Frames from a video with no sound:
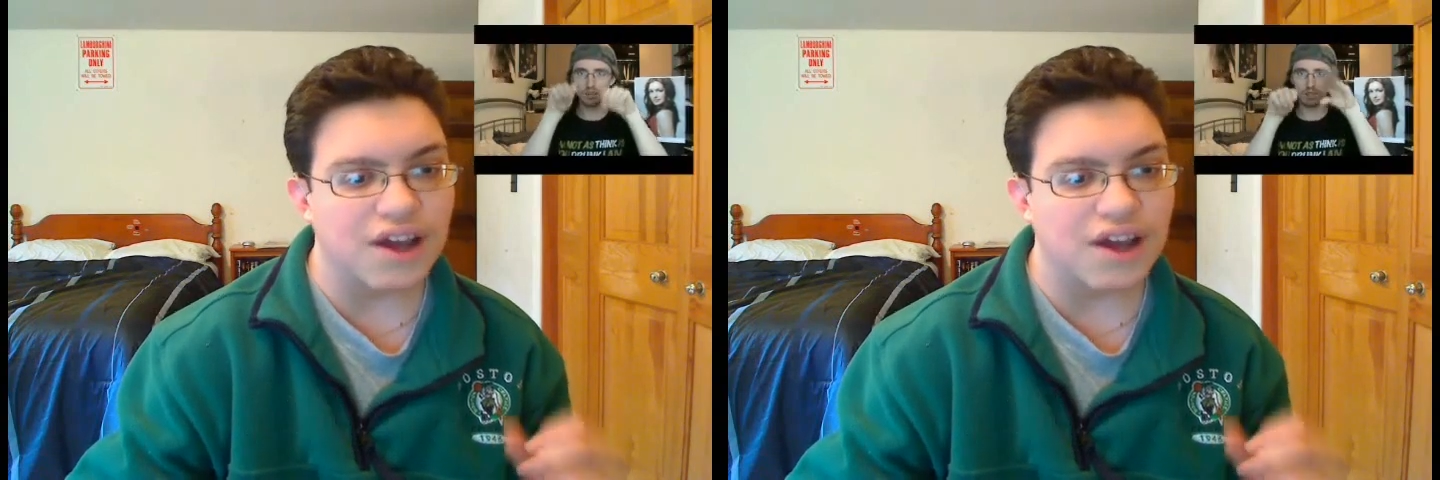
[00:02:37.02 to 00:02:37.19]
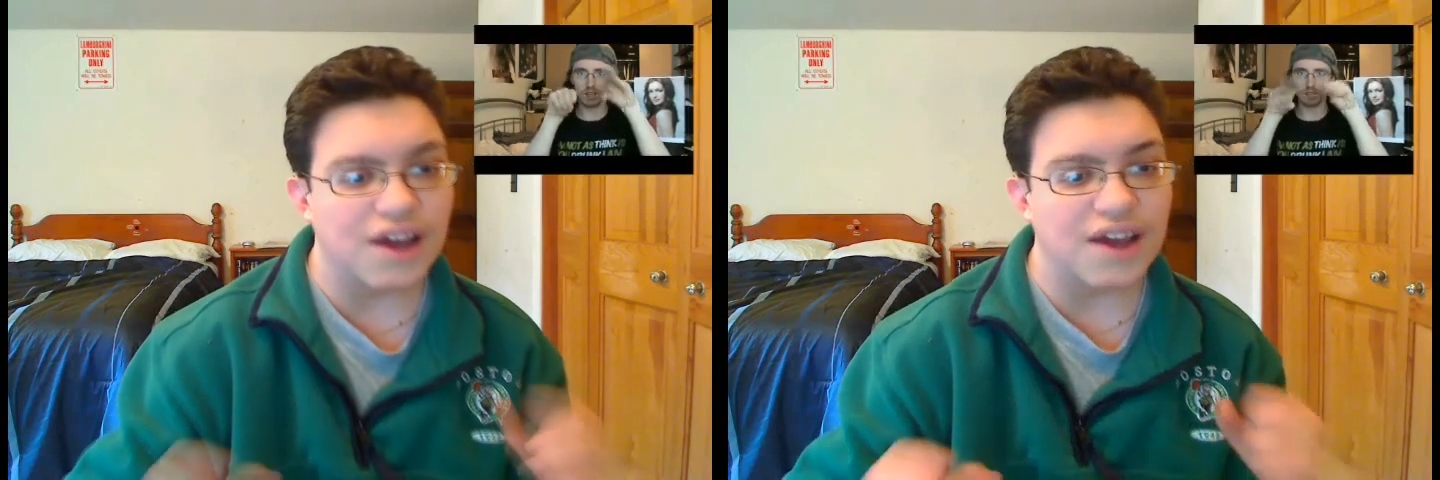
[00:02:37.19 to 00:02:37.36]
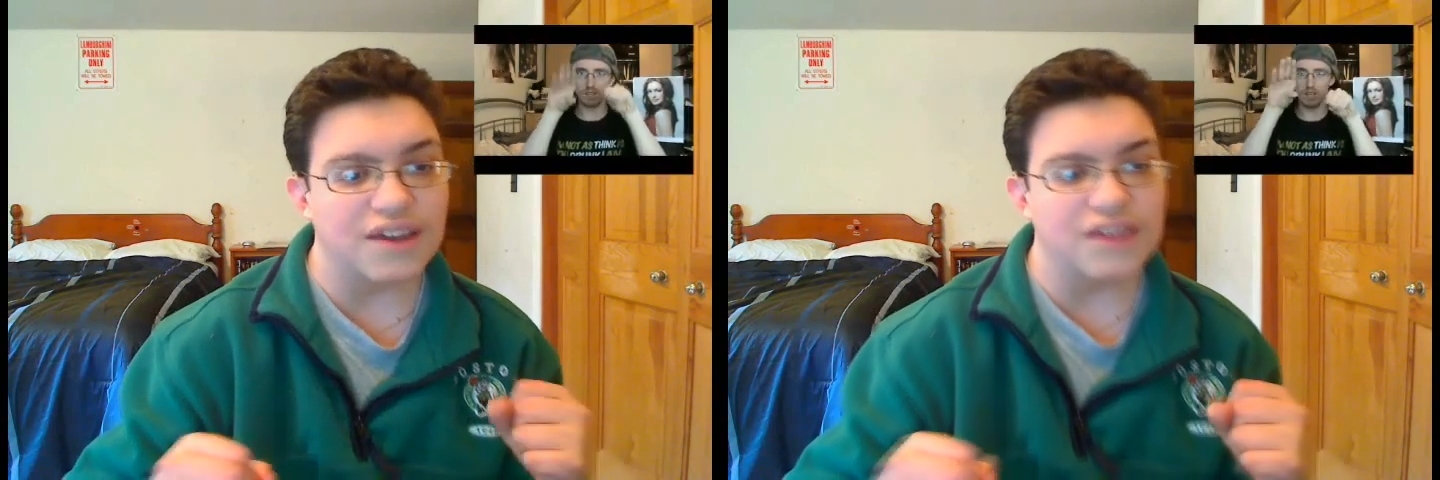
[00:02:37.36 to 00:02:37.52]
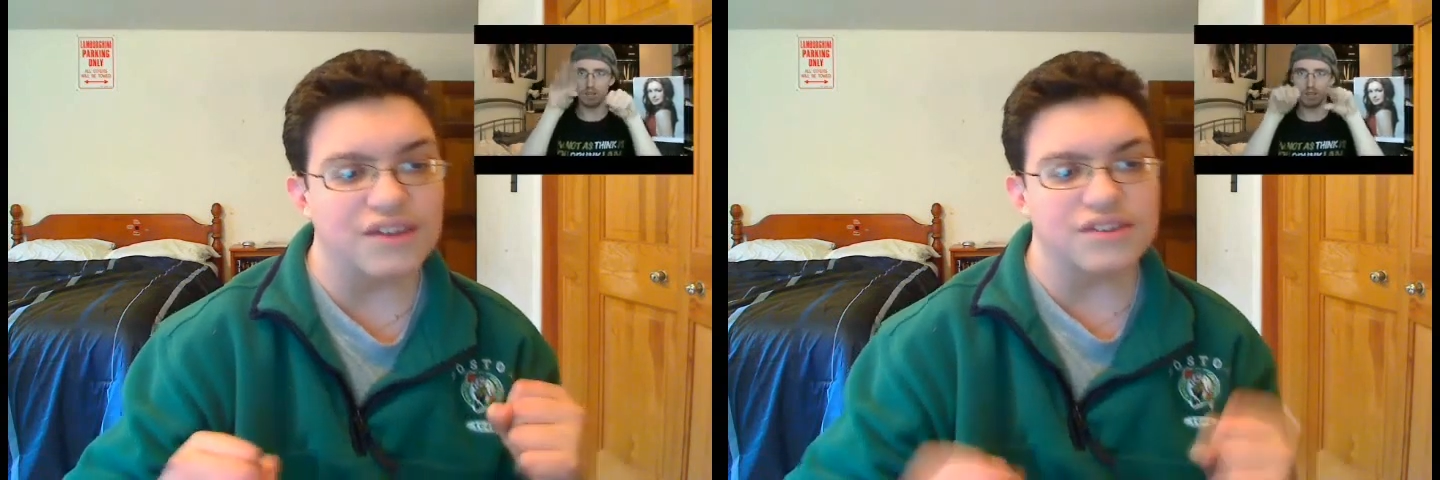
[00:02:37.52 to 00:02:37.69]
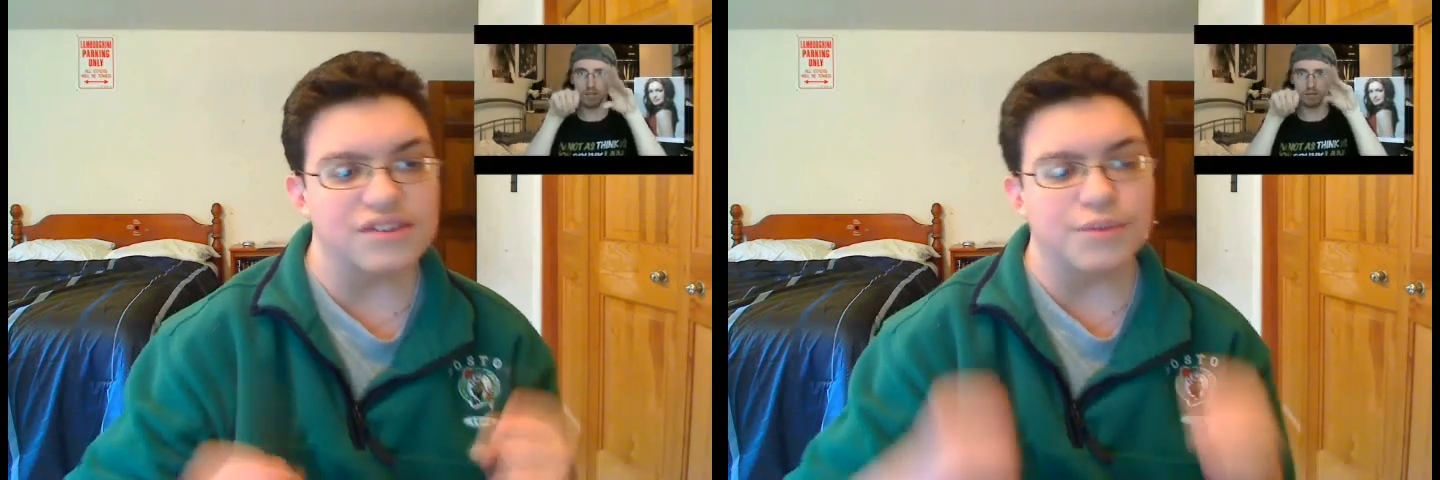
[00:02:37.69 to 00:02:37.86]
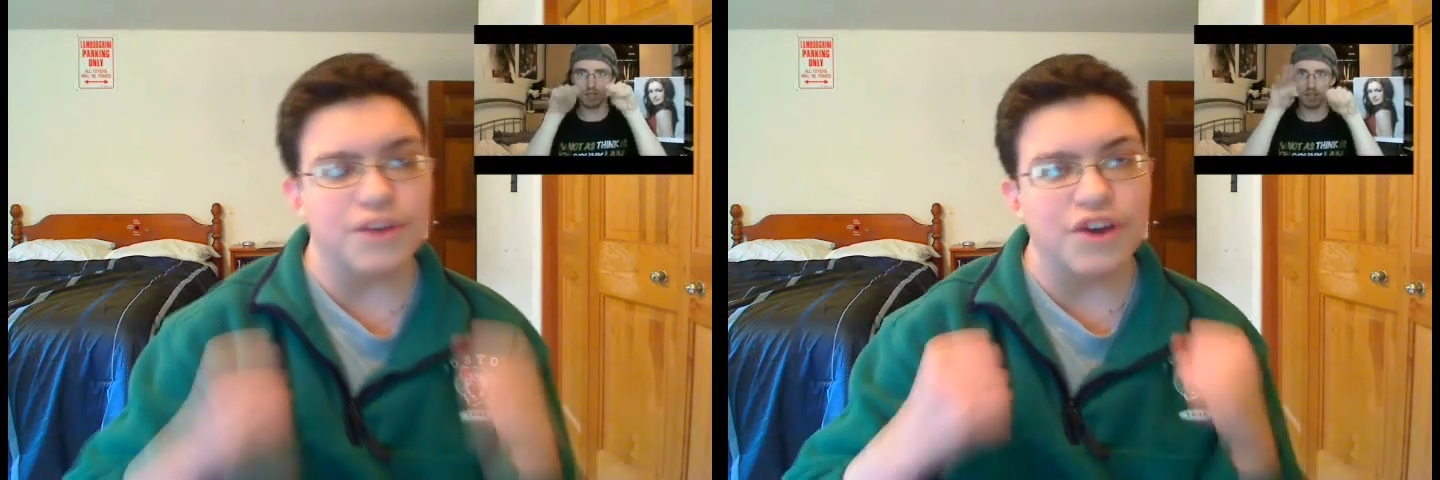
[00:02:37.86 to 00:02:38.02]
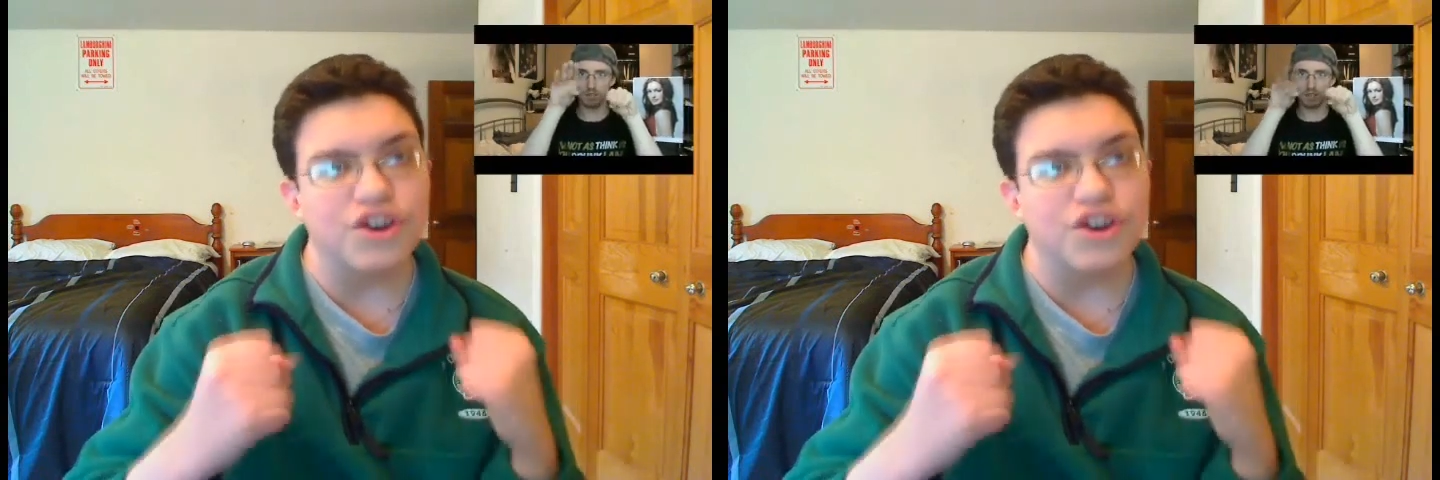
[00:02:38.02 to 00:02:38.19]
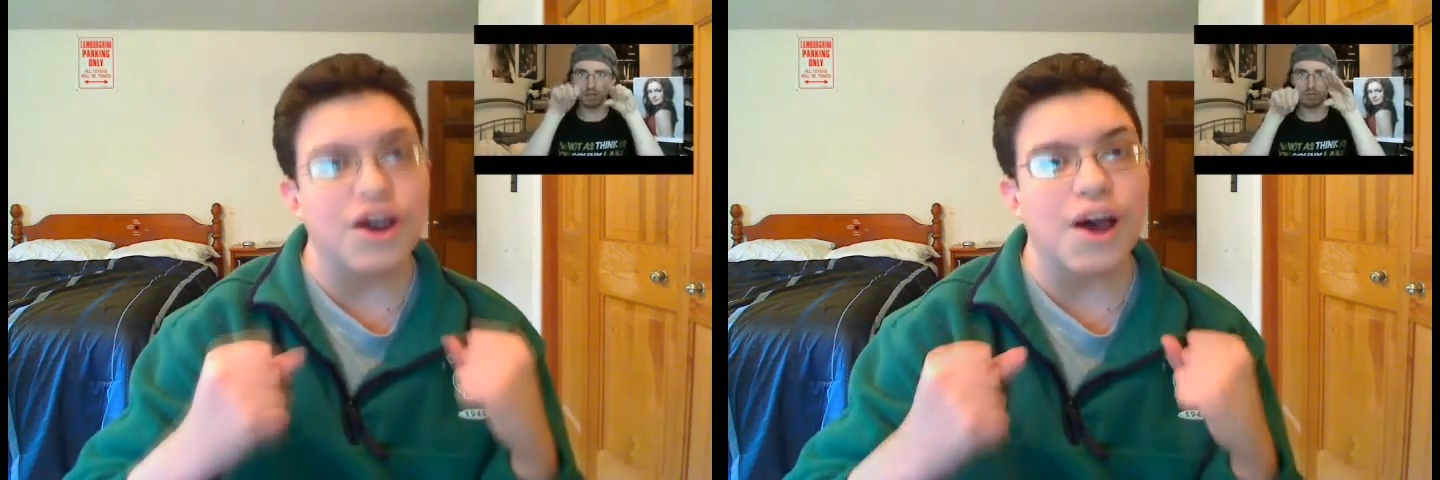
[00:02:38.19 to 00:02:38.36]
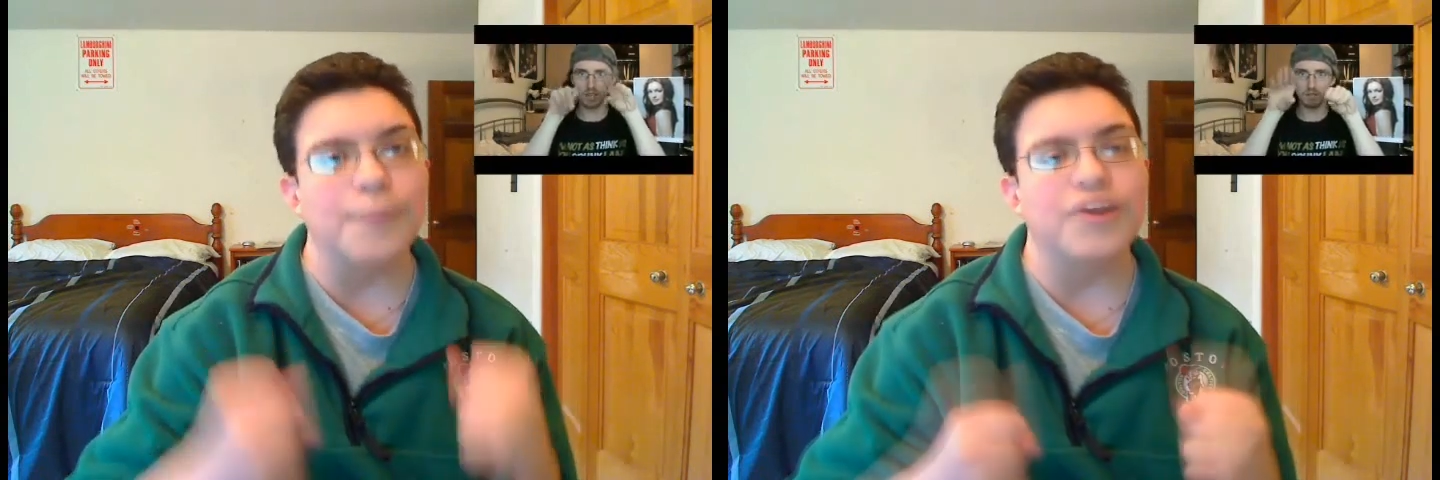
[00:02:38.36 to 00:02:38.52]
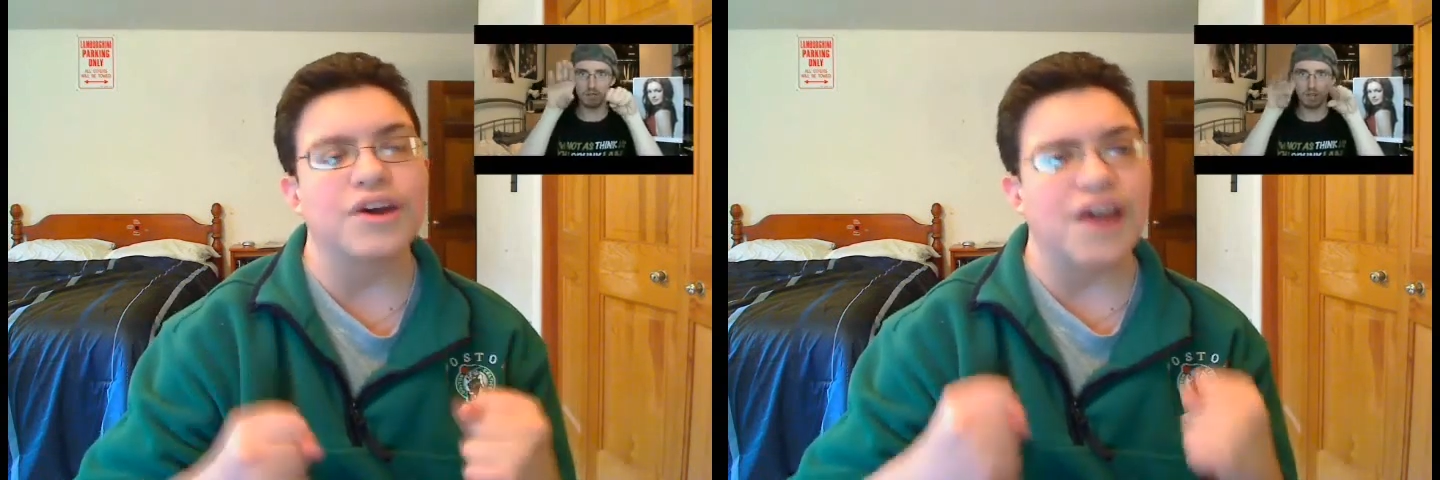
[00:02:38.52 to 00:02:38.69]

I am on top.